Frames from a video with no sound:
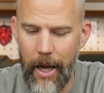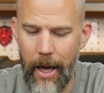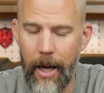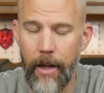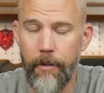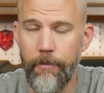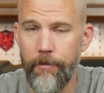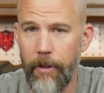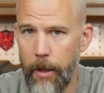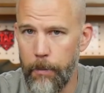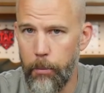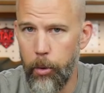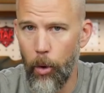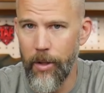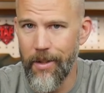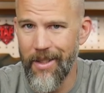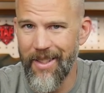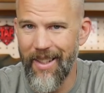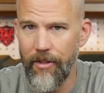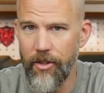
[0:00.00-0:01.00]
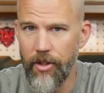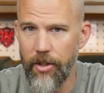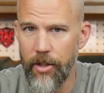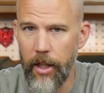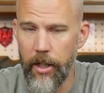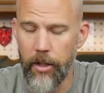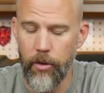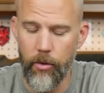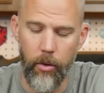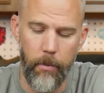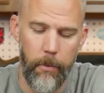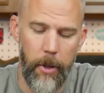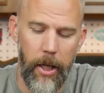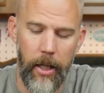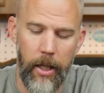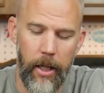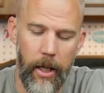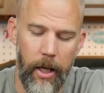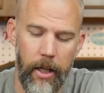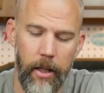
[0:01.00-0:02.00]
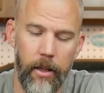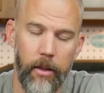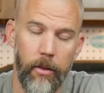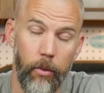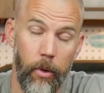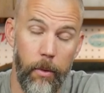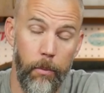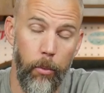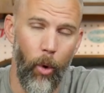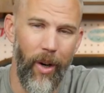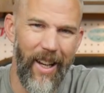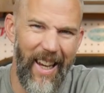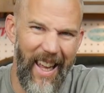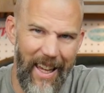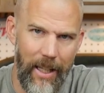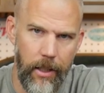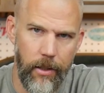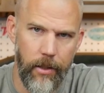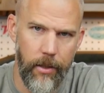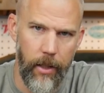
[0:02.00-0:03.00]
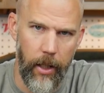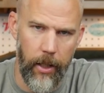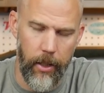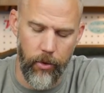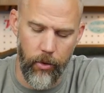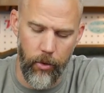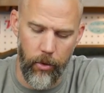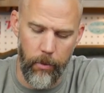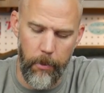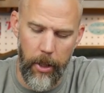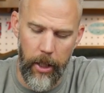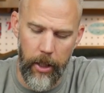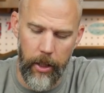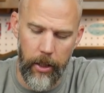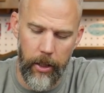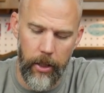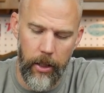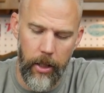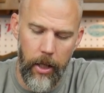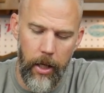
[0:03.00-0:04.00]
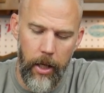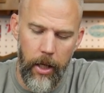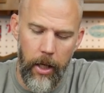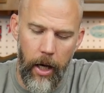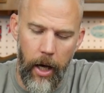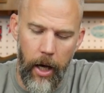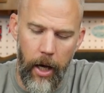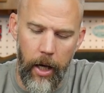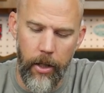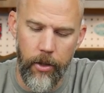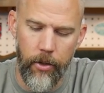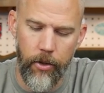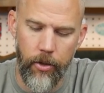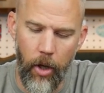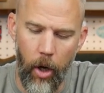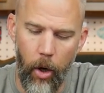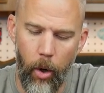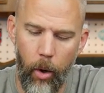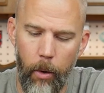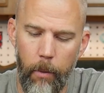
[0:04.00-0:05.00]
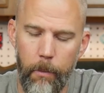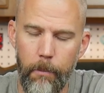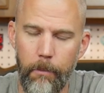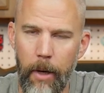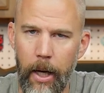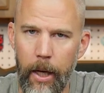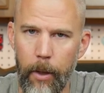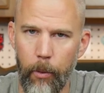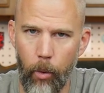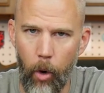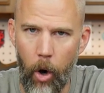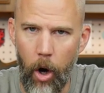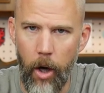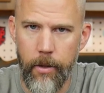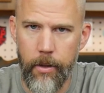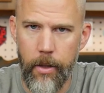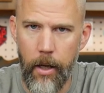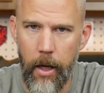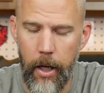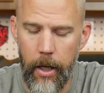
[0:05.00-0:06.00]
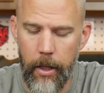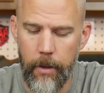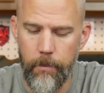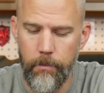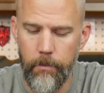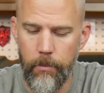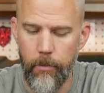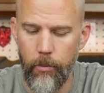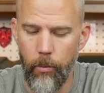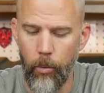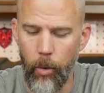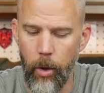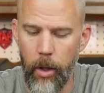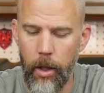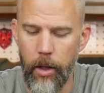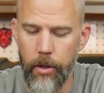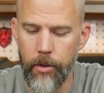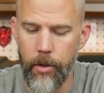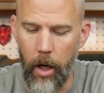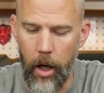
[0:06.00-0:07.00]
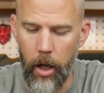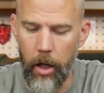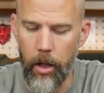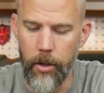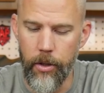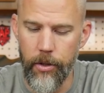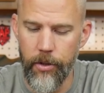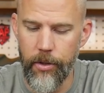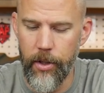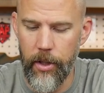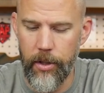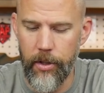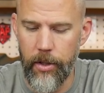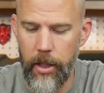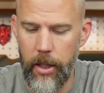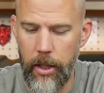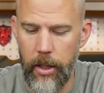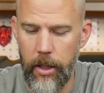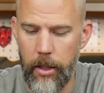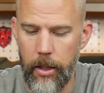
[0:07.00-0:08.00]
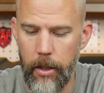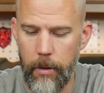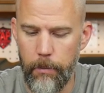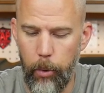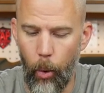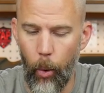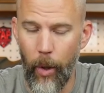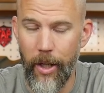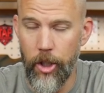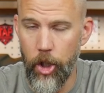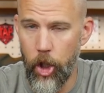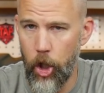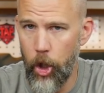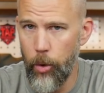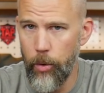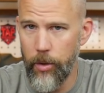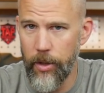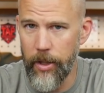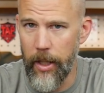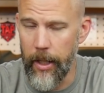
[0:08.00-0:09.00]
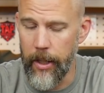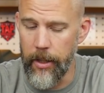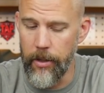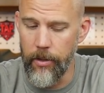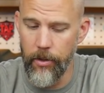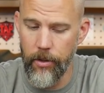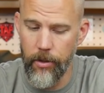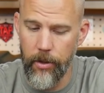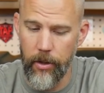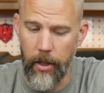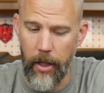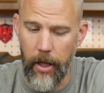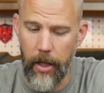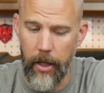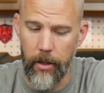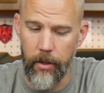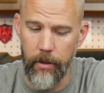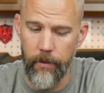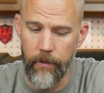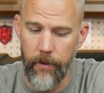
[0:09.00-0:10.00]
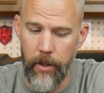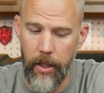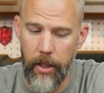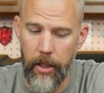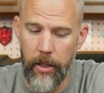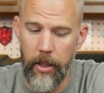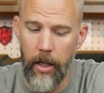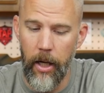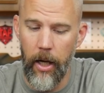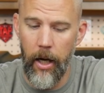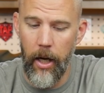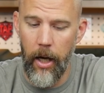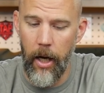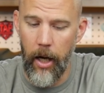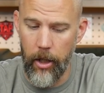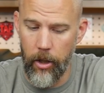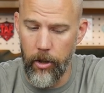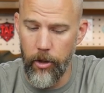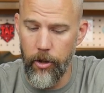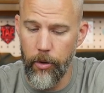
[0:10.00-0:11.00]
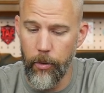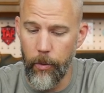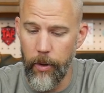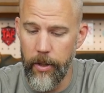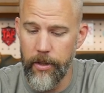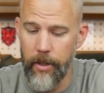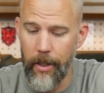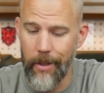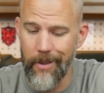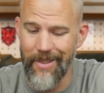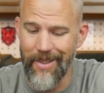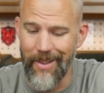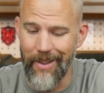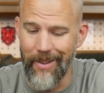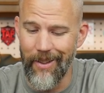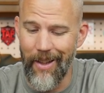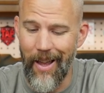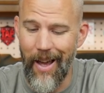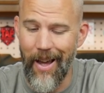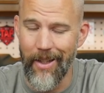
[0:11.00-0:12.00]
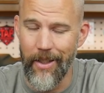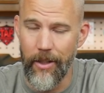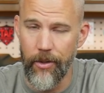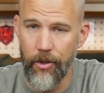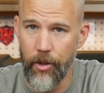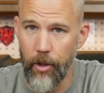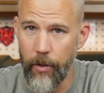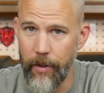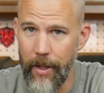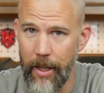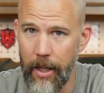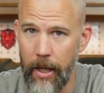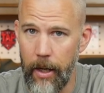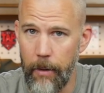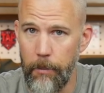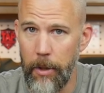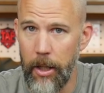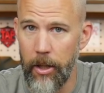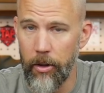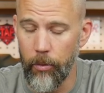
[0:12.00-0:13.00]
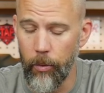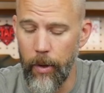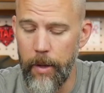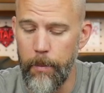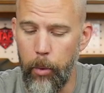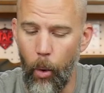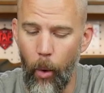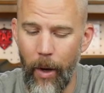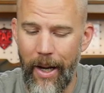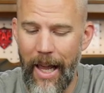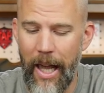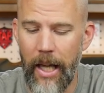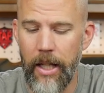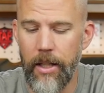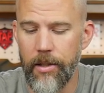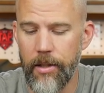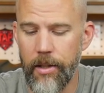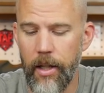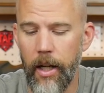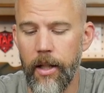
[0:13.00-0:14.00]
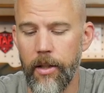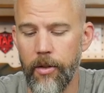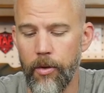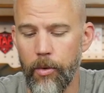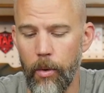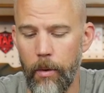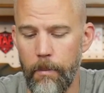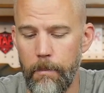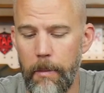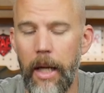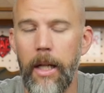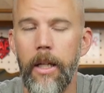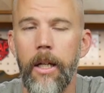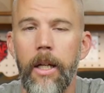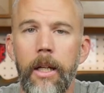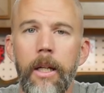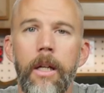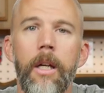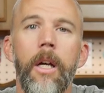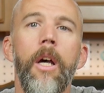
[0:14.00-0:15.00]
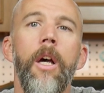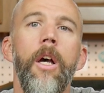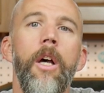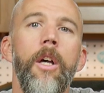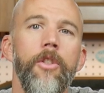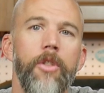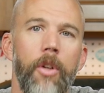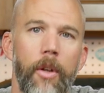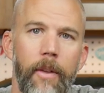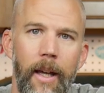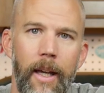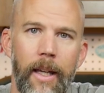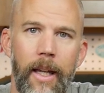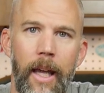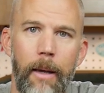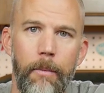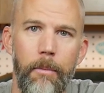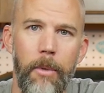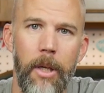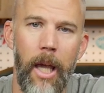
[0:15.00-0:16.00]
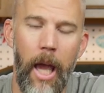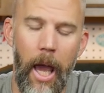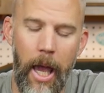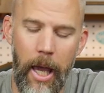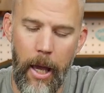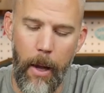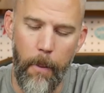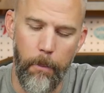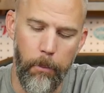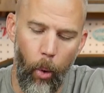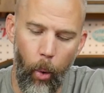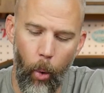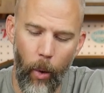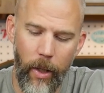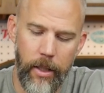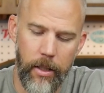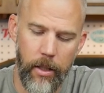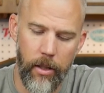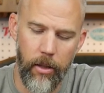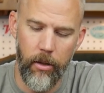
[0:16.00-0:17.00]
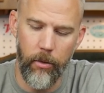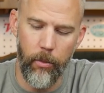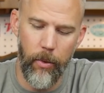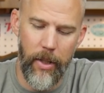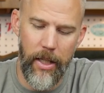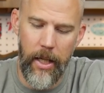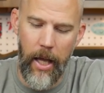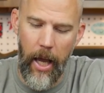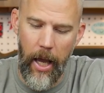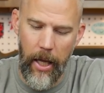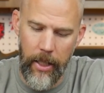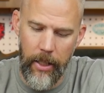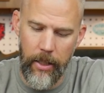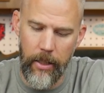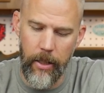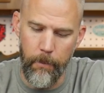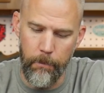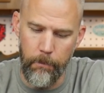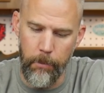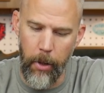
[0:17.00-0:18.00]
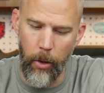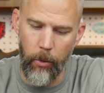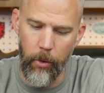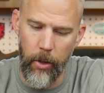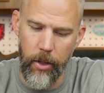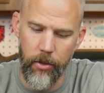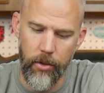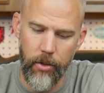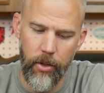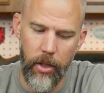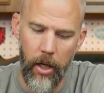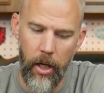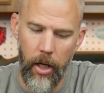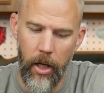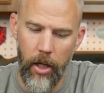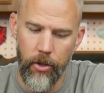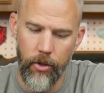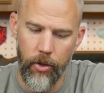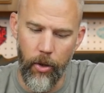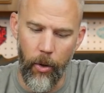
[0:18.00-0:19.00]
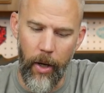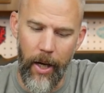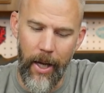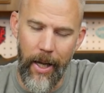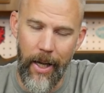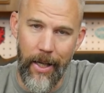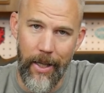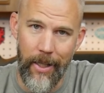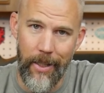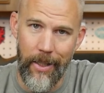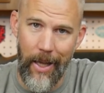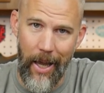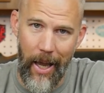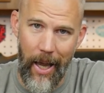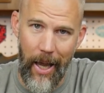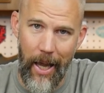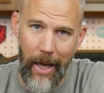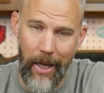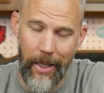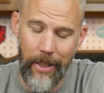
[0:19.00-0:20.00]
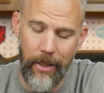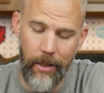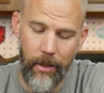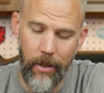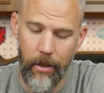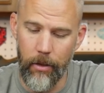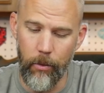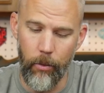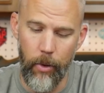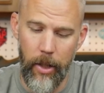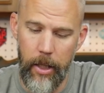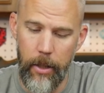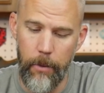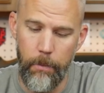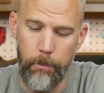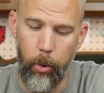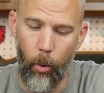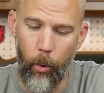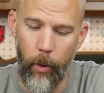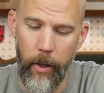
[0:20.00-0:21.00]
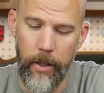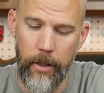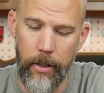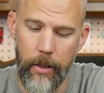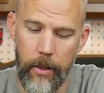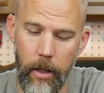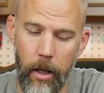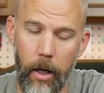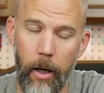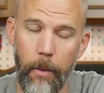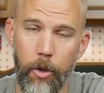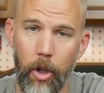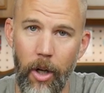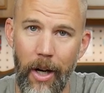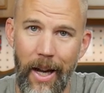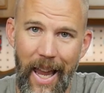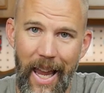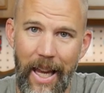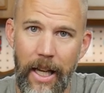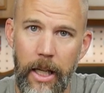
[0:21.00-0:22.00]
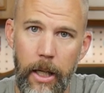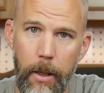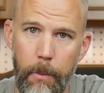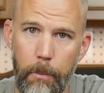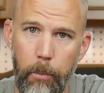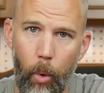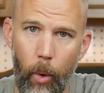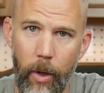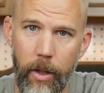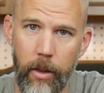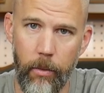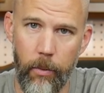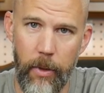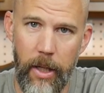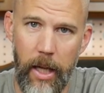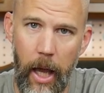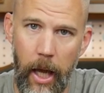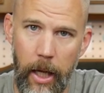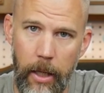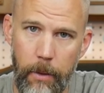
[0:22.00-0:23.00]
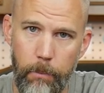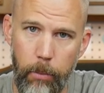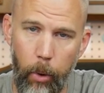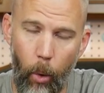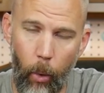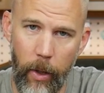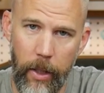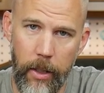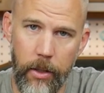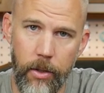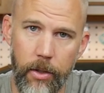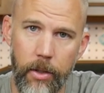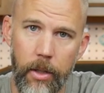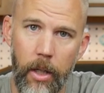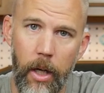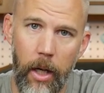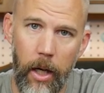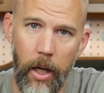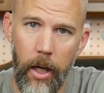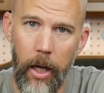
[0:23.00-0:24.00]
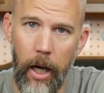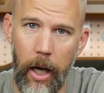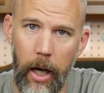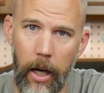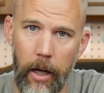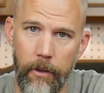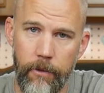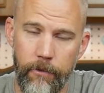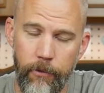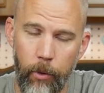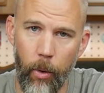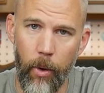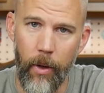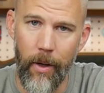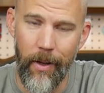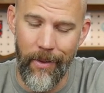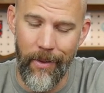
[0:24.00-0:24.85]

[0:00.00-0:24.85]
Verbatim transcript: had five point seven seconds remaining, I had three point eight seconds remaining. Uh, so my raw time was one hundred sixteen point two seconds out of the one hundred twenty seconds allotted, so that gave me three point eight seconds remaining, so that gave me a point three eight bonus. So I had eighty-three point, or I'm sorry, eighty point three eight points uh, for